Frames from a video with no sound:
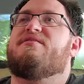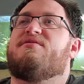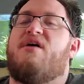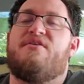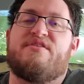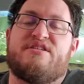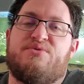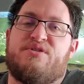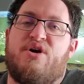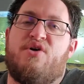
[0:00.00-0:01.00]
Obviously
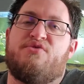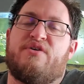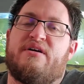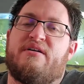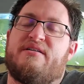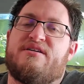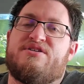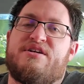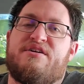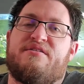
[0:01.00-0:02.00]
with COVID
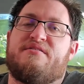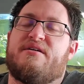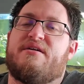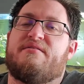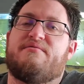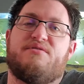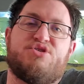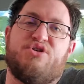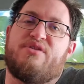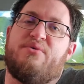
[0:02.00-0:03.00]
this year, the
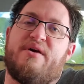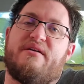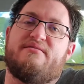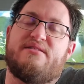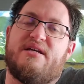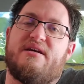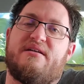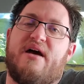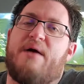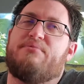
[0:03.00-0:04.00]
show that we
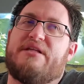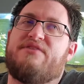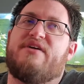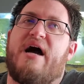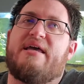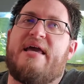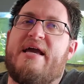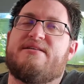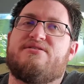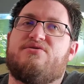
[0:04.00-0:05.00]
did, I believe, got
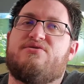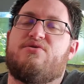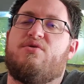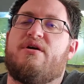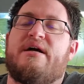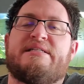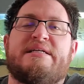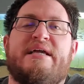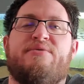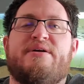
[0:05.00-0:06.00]
canceled, or it
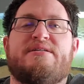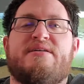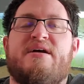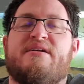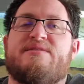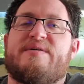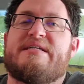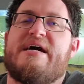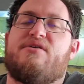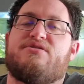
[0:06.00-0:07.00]
did get reassigned because my
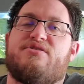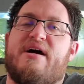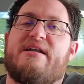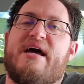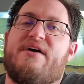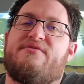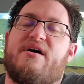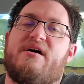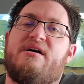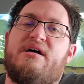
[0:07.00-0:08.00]
dad also had to
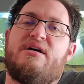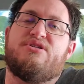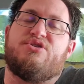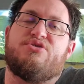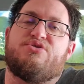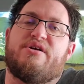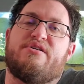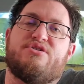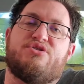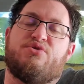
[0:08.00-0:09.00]
have surgery on
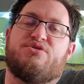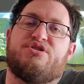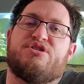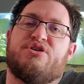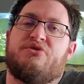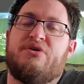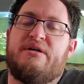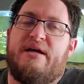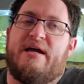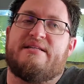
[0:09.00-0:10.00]
his shoulder, so
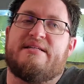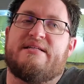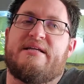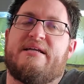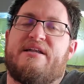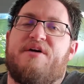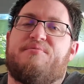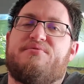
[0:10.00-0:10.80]
it didn't end up